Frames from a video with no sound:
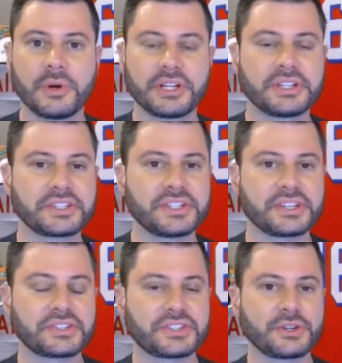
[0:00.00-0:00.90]
but it
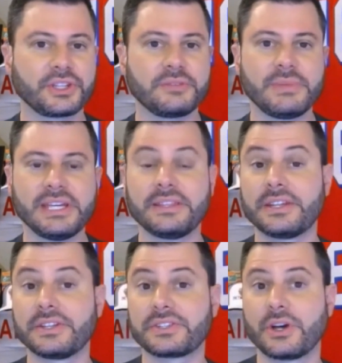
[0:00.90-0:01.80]
doesn't necessarily mean
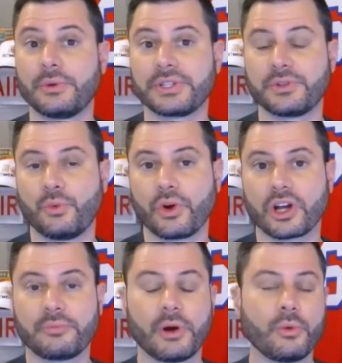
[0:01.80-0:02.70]
that it's going to
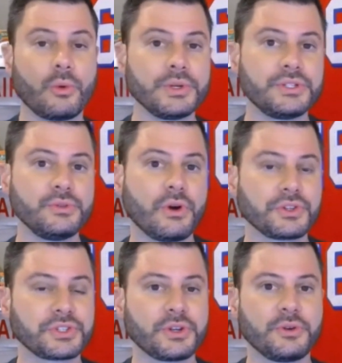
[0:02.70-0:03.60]
work. But what we do
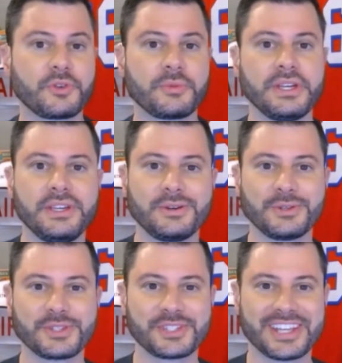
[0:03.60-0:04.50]
also know from the
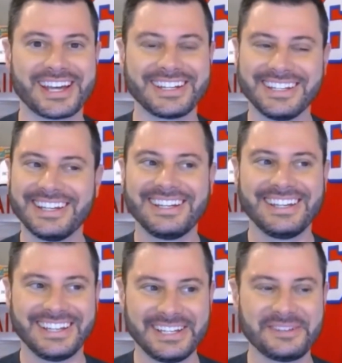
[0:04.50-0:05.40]
Eagles is that
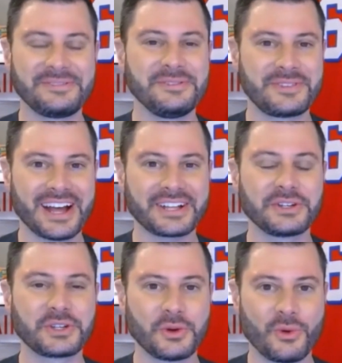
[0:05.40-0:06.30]
if you've
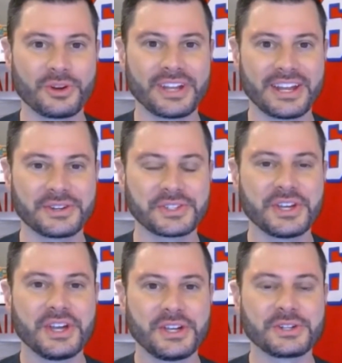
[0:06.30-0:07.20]
got good
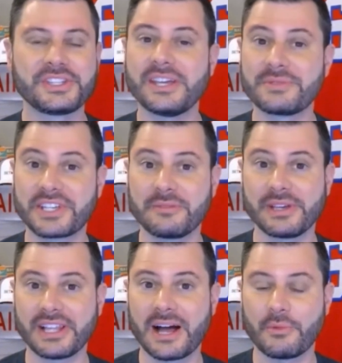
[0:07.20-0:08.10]
coordinators, your team's going to
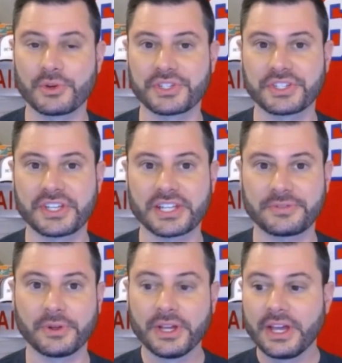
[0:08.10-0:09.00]
be a lot more
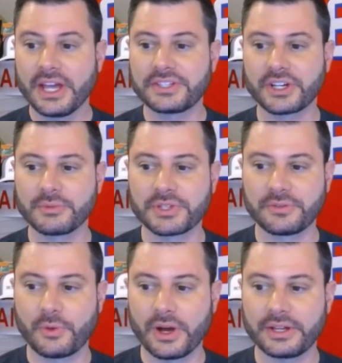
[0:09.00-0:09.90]
successful. In terms
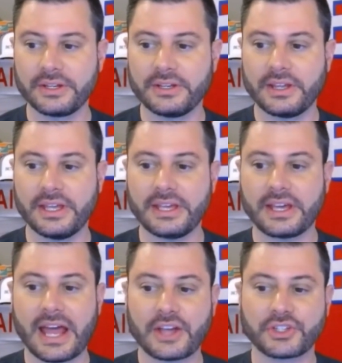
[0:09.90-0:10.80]
of what he
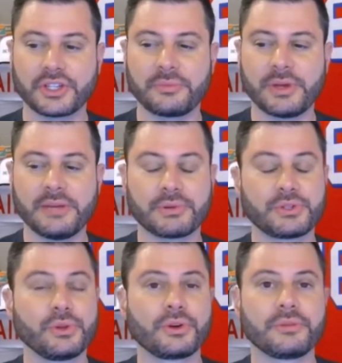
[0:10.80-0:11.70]
can actually be,
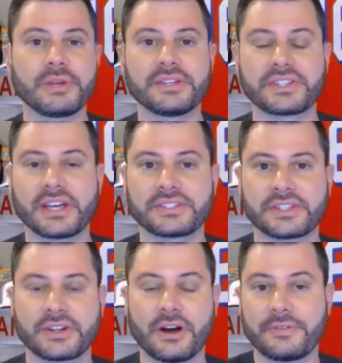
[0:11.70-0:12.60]
Patullo can be
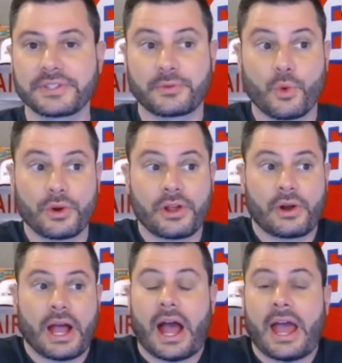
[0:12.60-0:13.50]
as an offensive
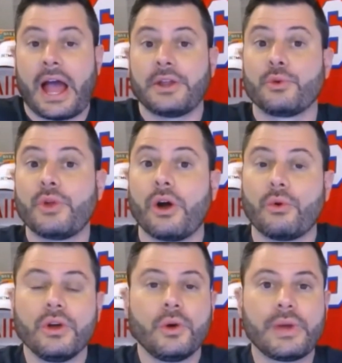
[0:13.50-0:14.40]
coordinator, I don't
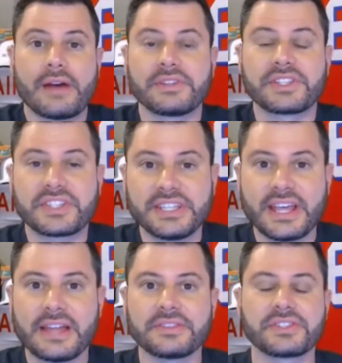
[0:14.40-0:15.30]
know. We haven't
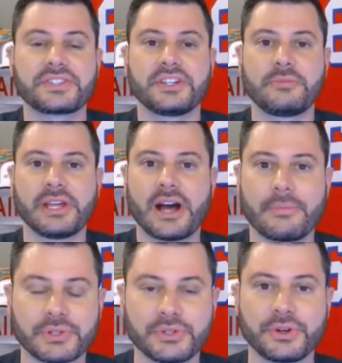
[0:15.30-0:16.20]
seen that. This is going to be an
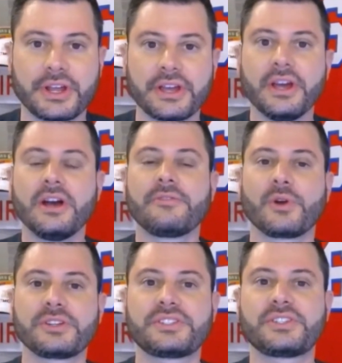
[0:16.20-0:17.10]
opportunity
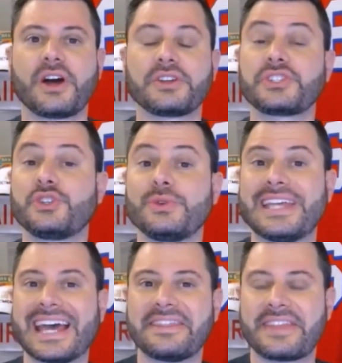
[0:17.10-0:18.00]
for us to
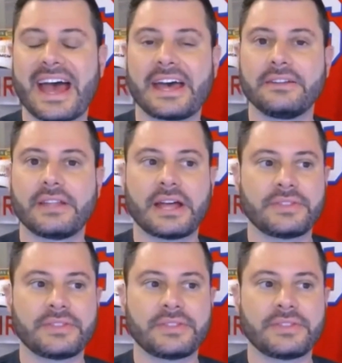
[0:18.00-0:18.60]
get that